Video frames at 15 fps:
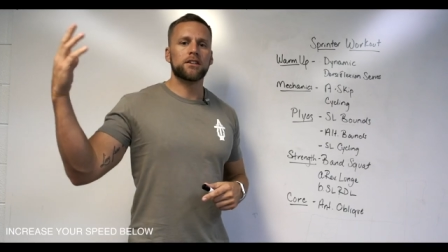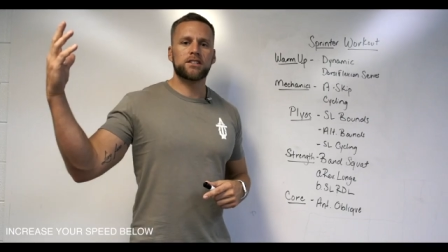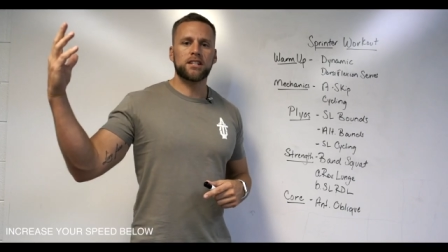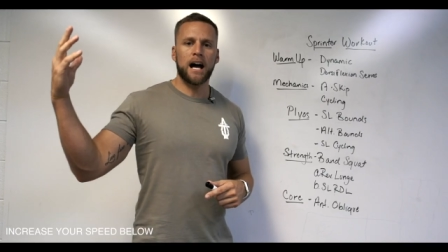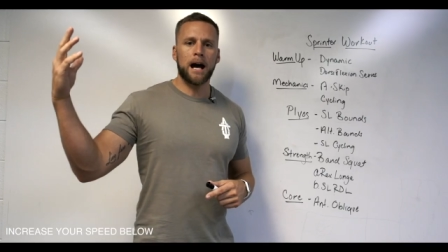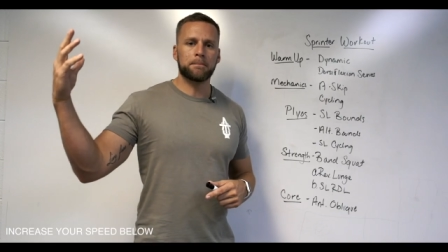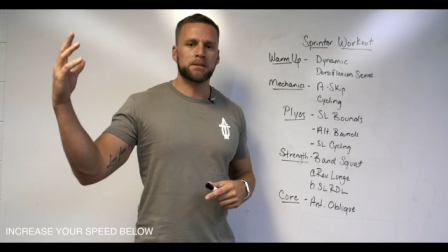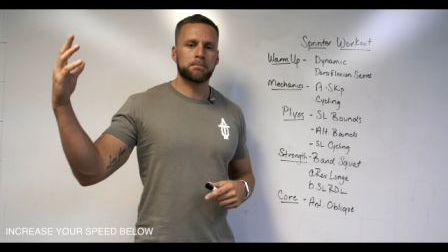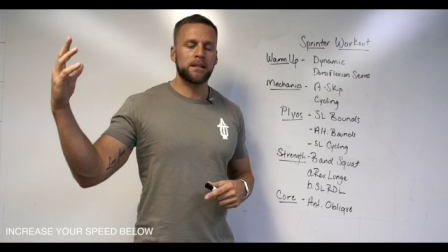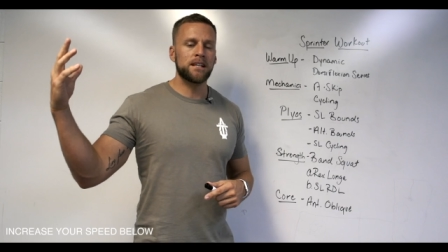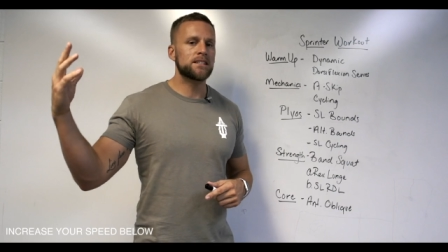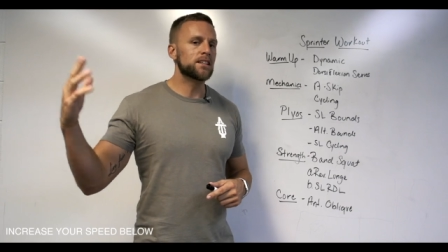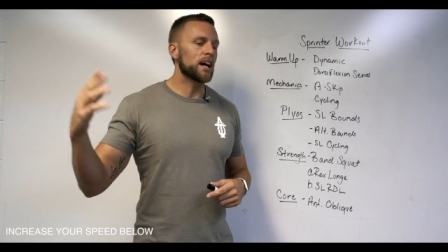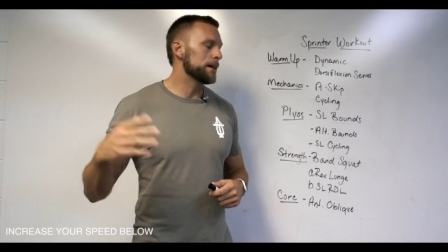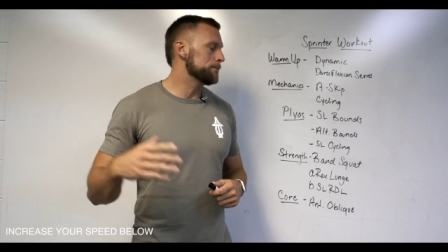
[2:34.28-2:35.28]
of a top
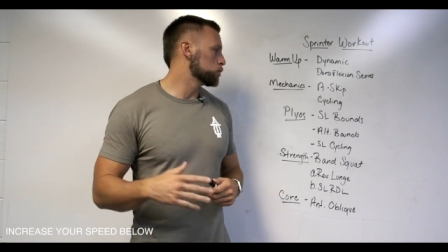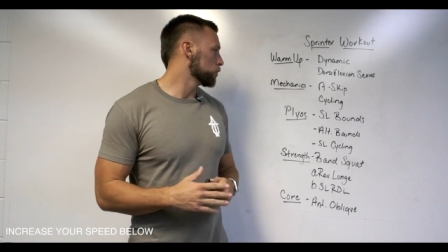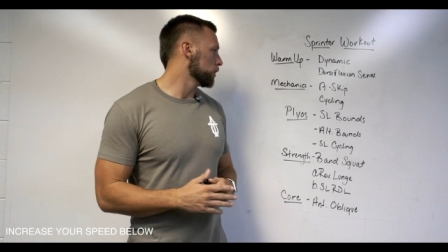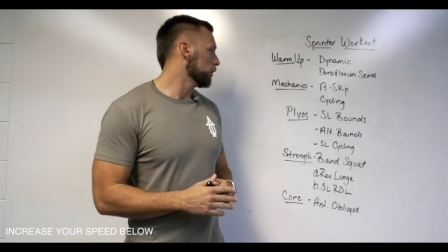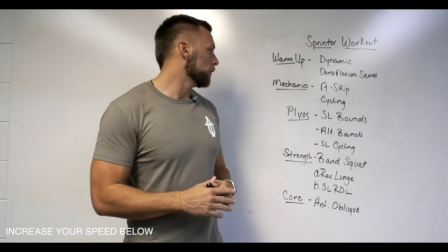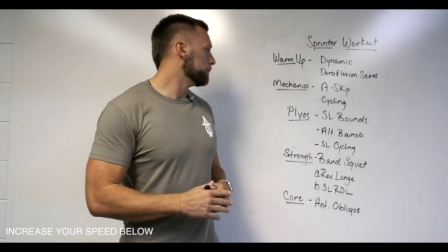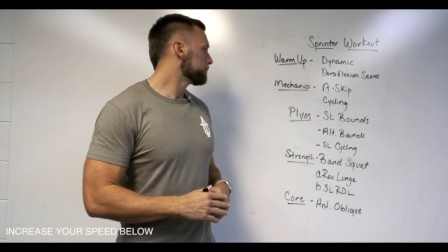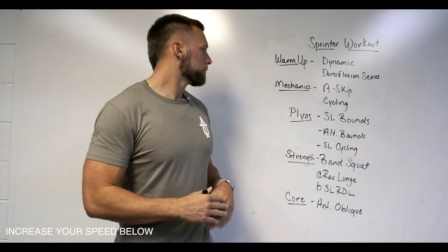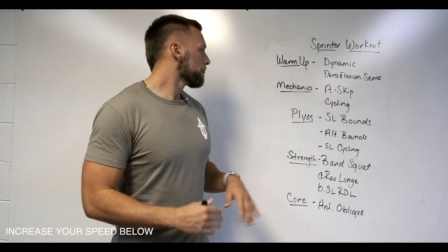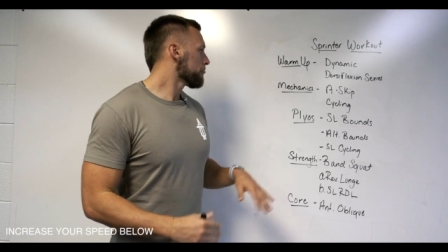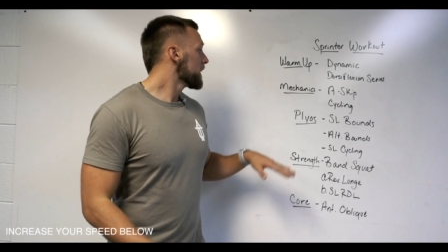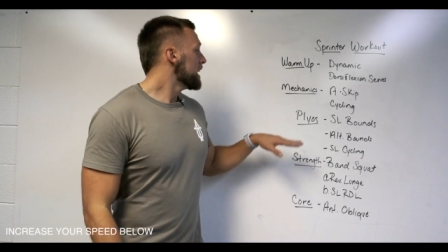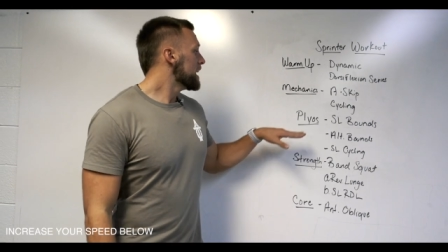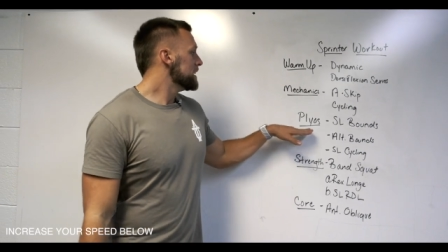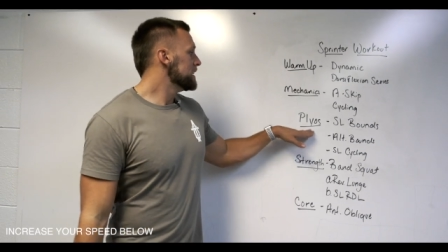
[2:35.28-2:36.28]
speed type drill.
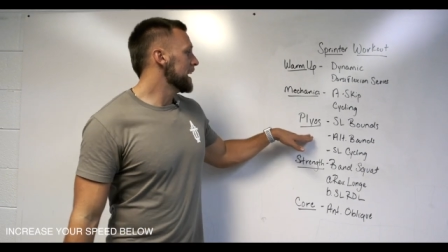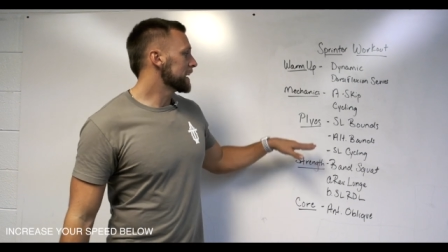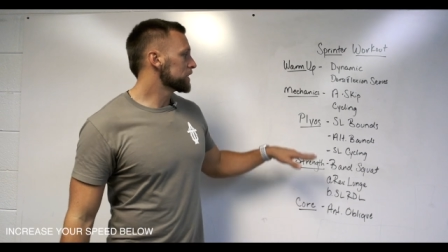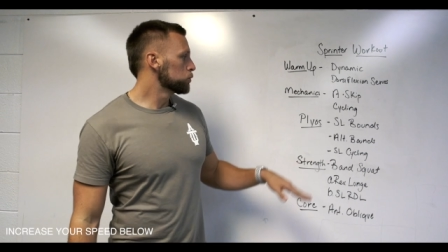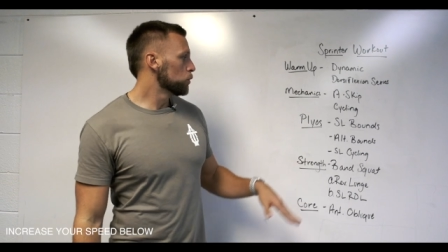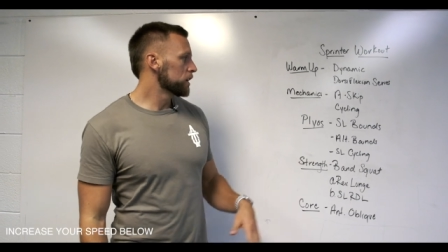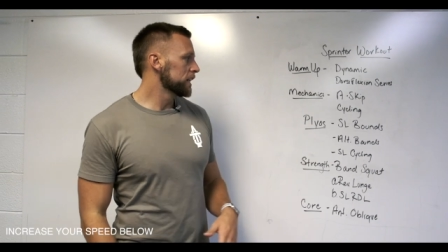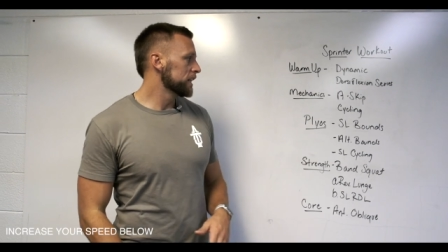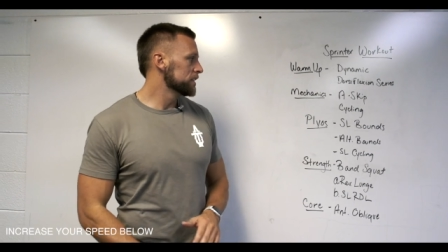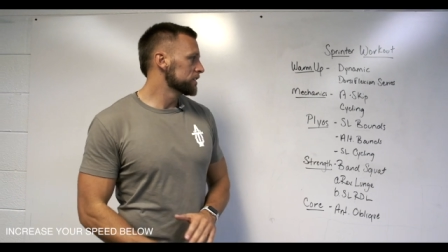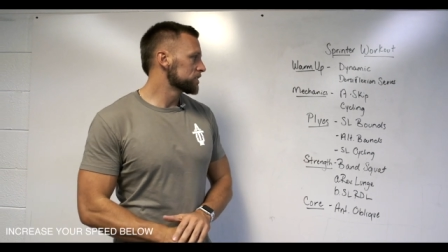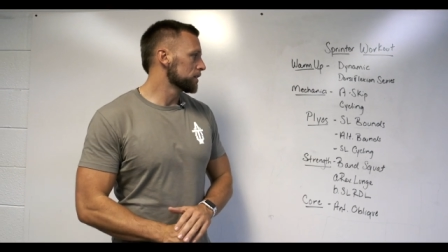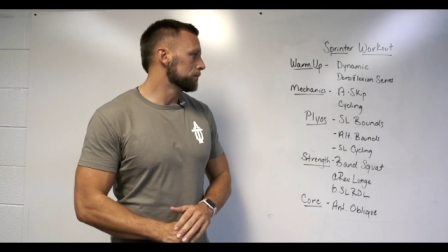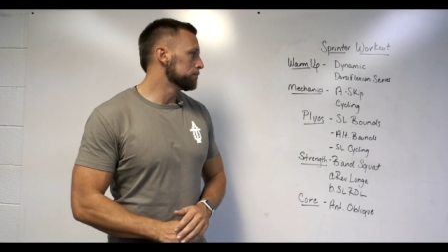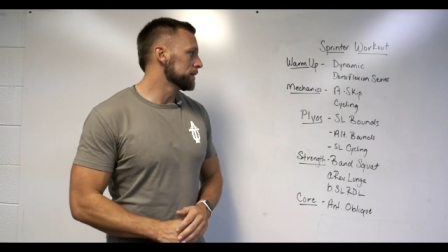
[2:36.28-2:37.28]
Next, we'll get
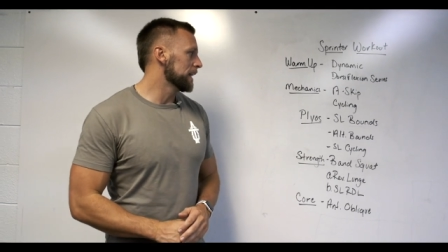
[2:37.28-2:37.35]
into some